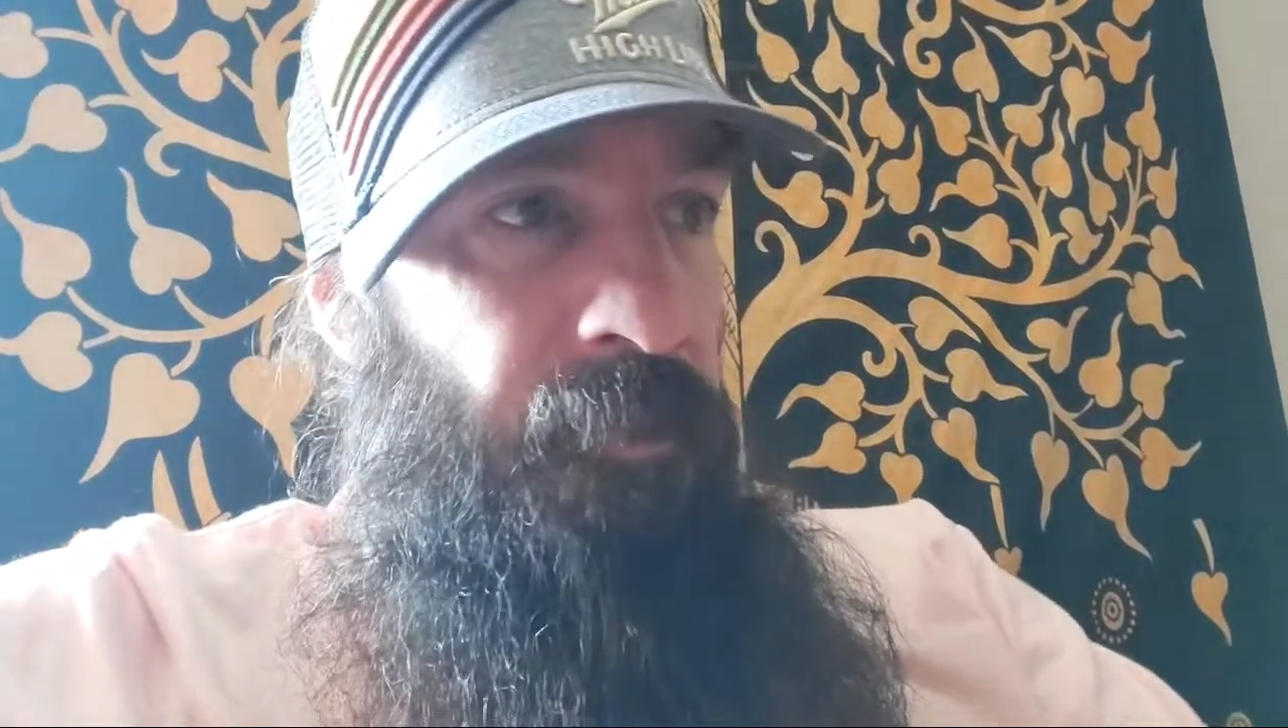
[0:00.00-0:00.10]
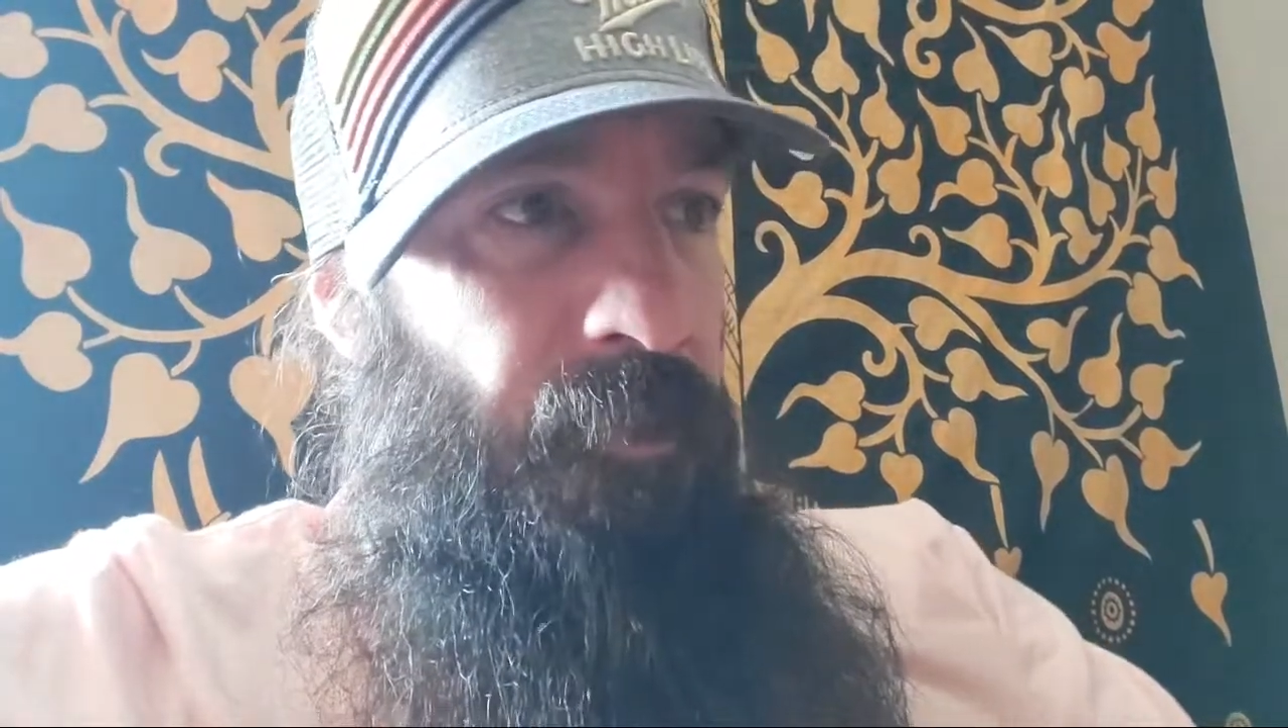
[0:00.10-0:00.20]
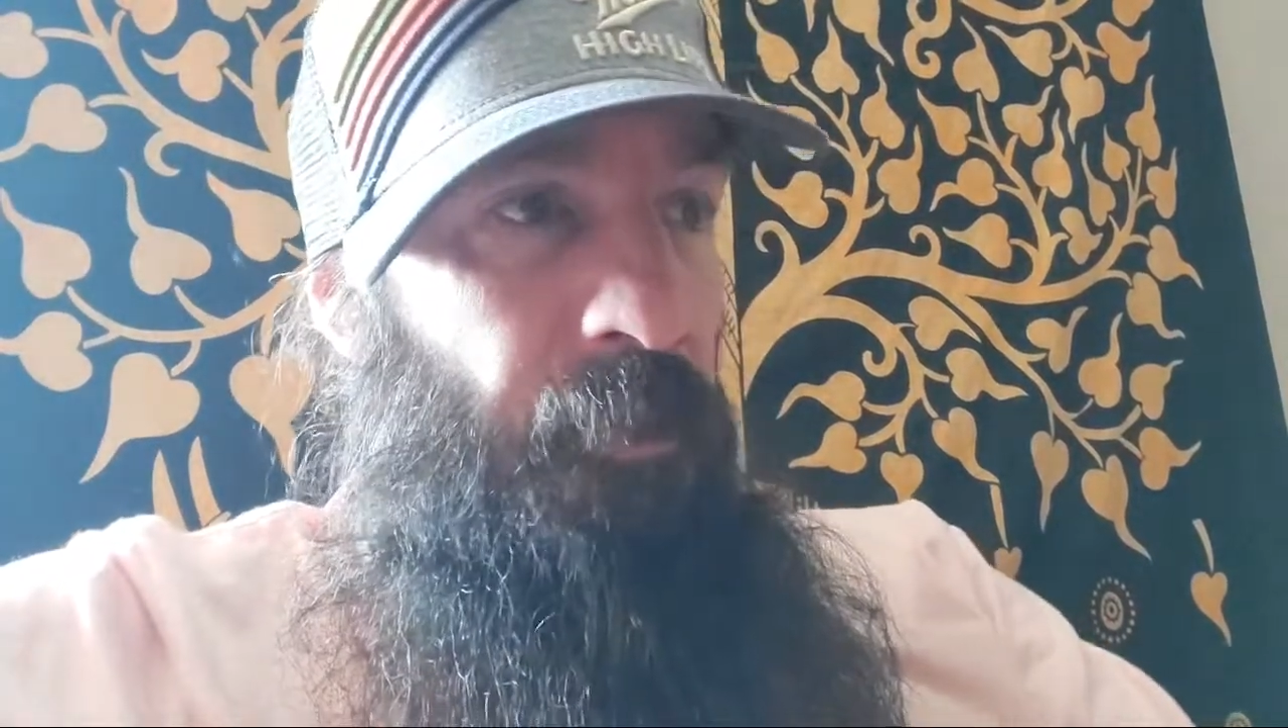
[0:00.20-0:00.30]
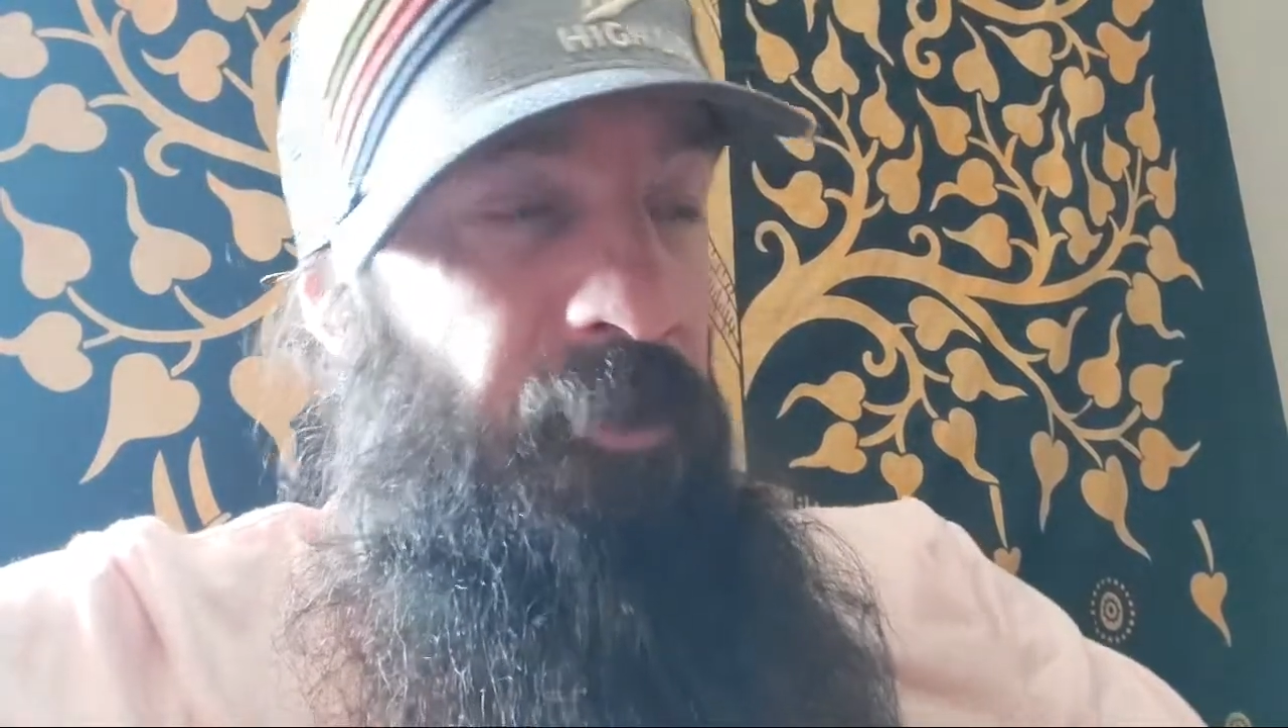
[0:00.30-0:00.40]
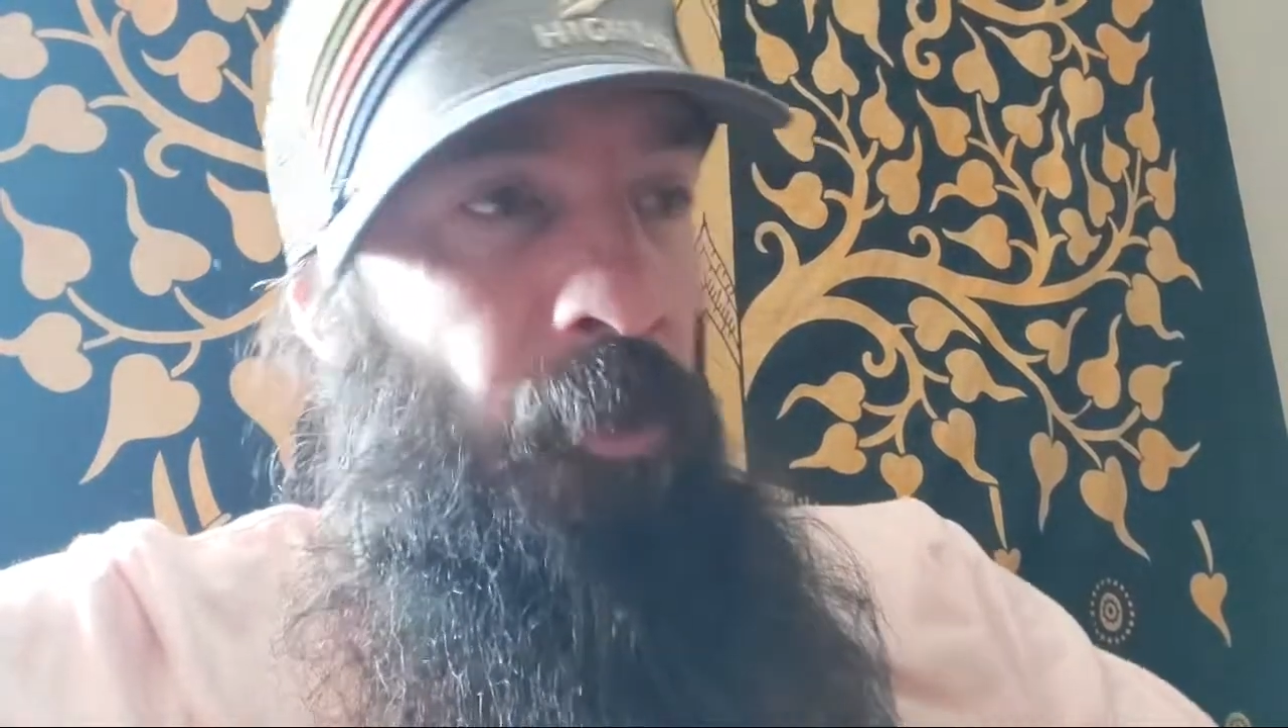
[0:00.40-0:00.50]

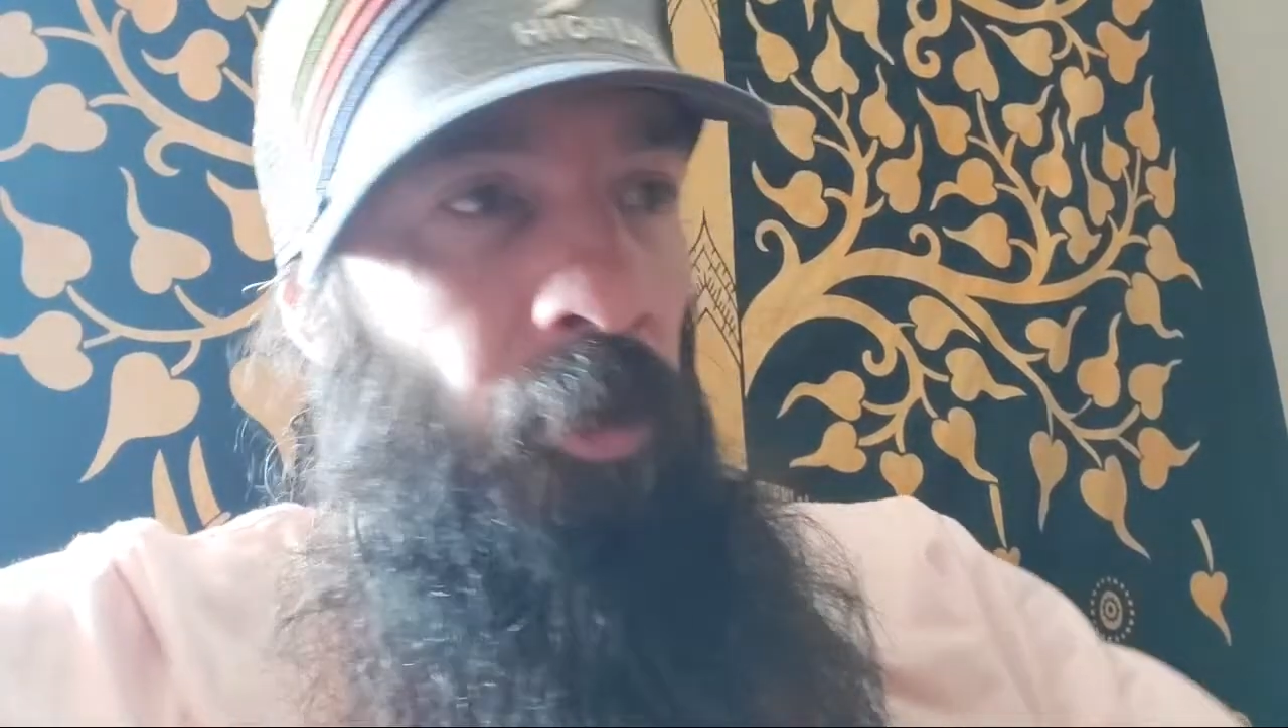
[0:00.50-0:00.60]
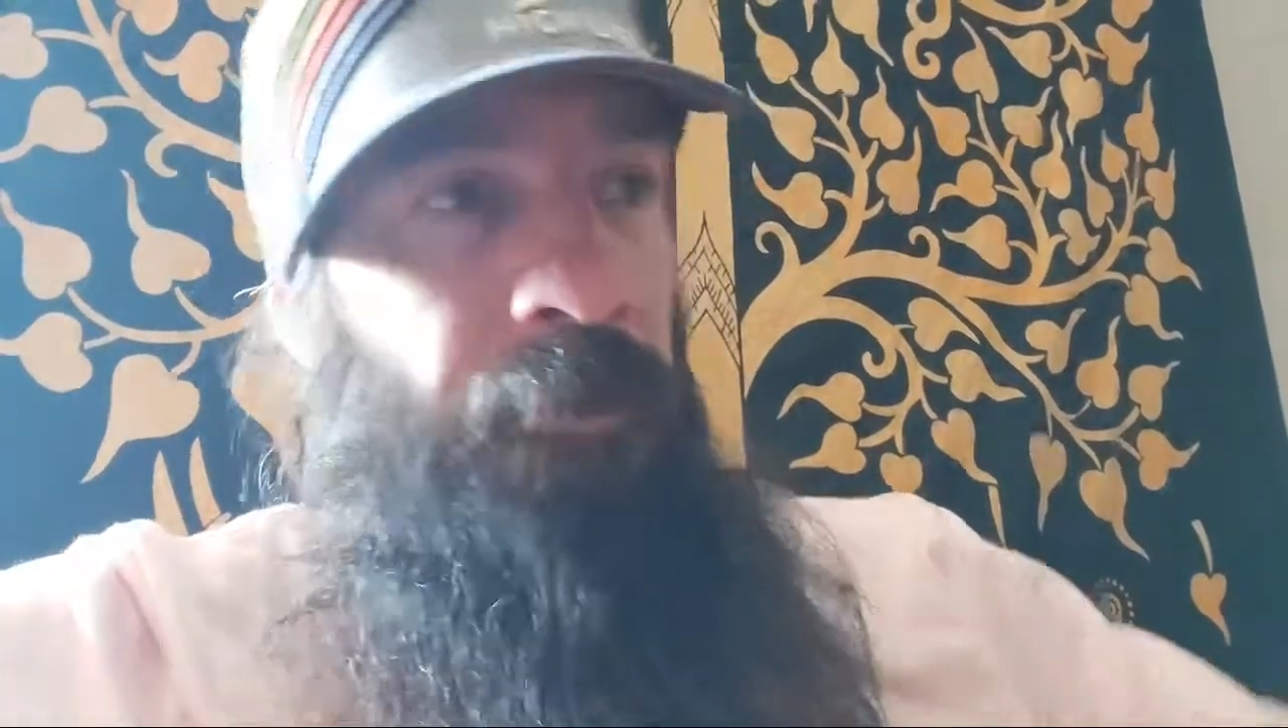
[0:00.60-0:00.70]
Before